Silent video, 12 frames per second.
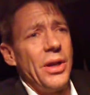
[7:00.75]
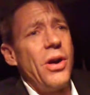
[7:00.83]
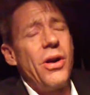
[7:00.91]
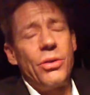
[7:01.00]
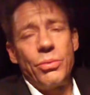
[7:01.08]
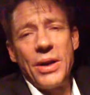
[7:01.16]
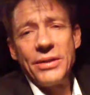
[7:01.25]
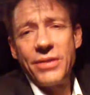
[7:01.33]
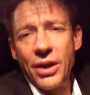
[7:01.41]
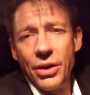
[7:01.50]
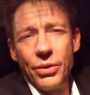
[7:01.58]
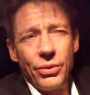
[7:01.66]
all
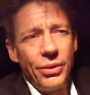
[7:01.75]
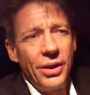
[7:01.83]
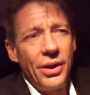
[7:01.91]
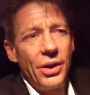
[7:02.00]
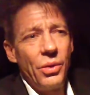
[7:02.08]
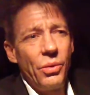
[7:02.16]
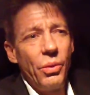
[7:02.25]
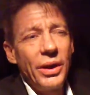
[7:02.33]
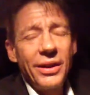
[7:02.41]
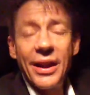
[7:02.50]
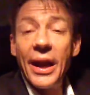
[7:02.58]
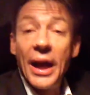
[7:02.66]
rent-to-own?
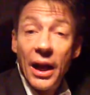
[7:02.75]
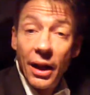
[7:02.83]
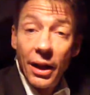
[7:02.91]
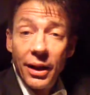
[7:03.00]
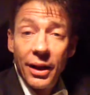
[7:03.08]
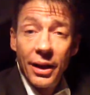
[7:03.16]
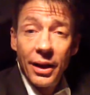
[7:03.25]
What the hell?